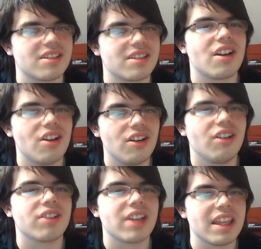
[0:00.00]
It's like,
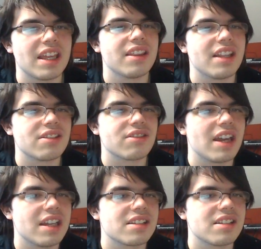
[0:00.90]
oh, okay, that's
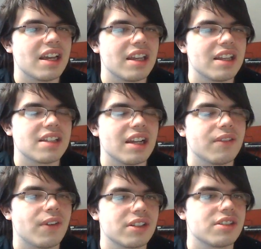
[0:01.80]
okay. It's not
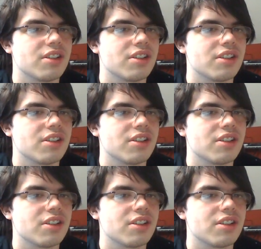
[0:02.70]
your fault.